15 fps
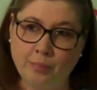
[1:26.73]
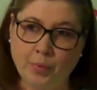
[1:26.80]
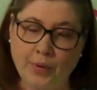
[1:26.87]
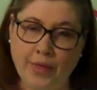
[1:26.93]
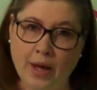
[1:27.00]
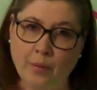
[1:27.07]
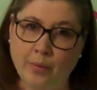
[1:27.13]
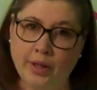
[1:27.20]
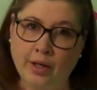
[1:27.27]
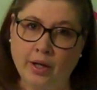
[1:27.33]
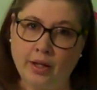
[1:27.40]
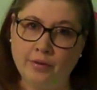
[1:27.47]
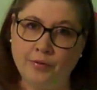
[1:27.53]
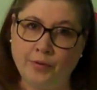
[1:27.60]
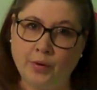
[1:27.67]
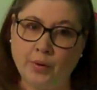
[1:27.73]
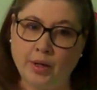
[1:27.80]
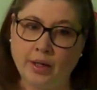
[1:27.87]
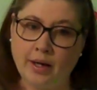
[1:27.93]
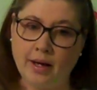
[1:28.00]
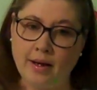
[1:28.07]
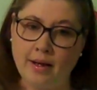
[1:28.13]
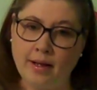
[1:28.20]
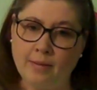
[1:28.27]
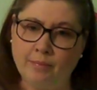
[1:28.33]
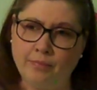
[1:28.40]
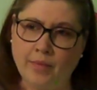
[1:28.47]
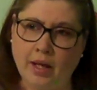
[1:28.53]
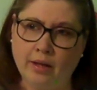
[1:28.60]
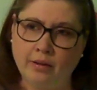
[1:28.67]
boy, that went on for
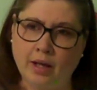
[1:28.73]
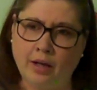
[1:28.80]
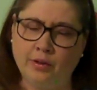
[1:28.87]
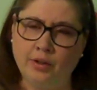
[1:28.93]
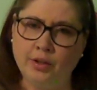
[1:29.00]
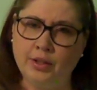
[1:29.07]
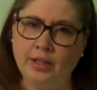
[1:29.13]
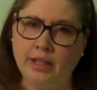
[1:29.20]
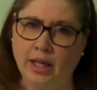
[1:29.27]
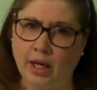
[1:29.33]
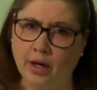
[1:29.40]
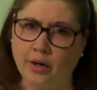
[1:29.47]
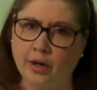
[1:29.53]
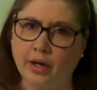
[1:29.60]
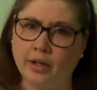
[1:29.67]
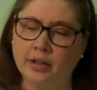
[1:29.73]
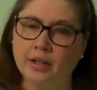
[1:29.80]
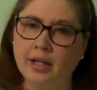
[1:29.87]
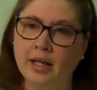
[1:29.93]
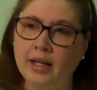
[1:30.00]
a good year,